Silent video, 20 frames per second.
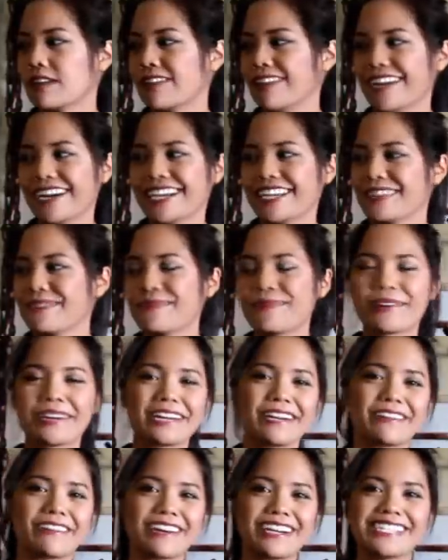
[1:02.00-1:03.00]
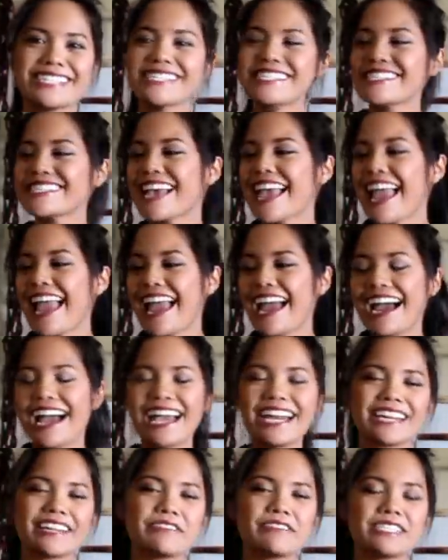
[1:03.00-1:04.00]
o'clock in the morning runs,
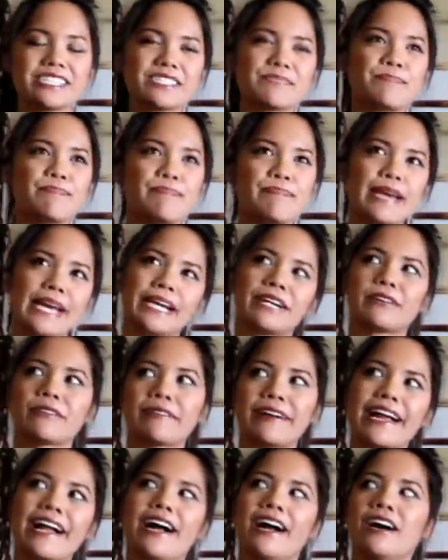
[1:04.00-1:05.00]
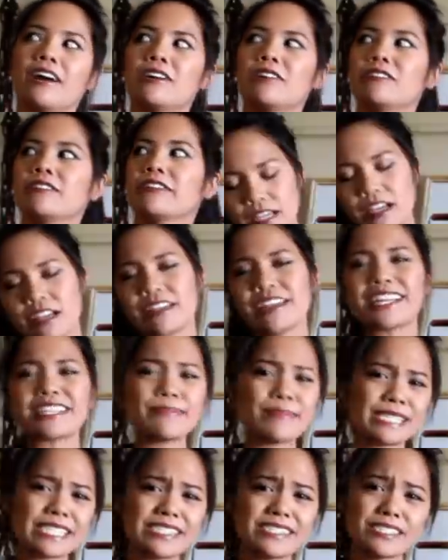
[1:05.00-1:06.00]
and it would just bang around. Not
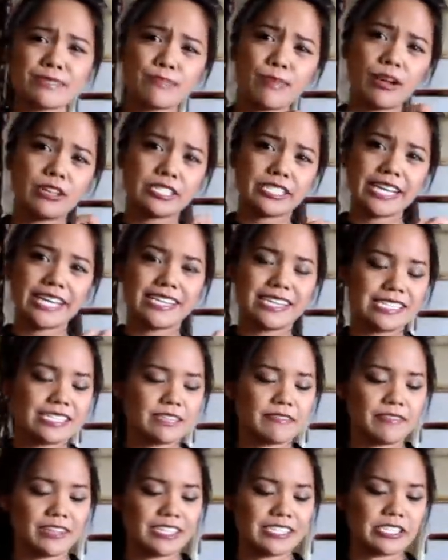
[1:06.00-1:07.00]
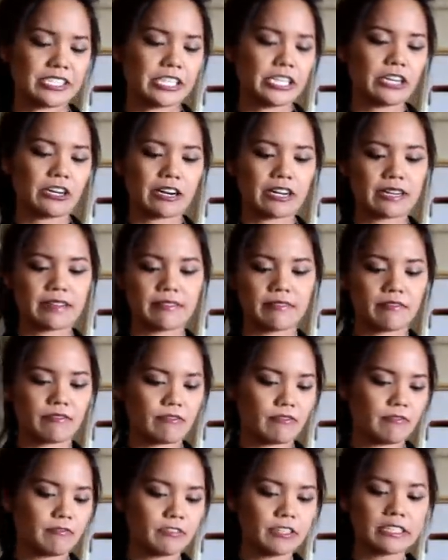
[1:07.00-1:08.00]
to mention this ball chain isn't very secure. I'd
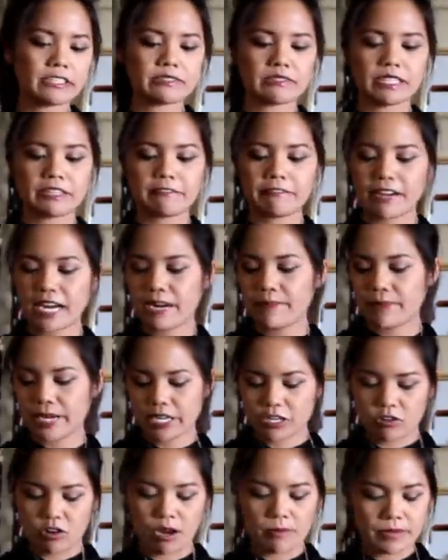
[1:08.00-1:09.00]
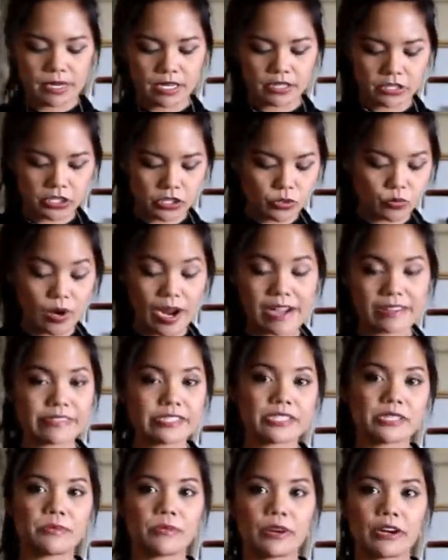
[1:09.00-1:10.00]
frequently find my Karambit on the
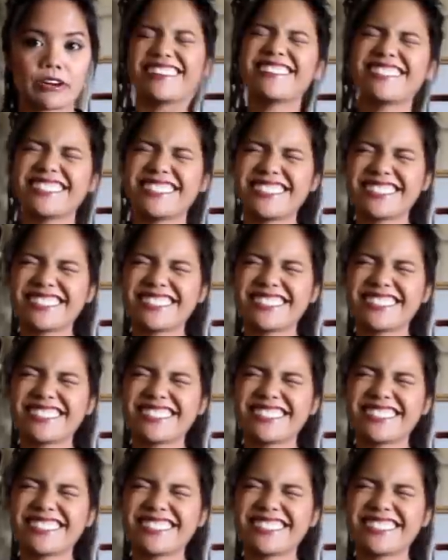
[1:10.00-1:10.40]
ground somewhere.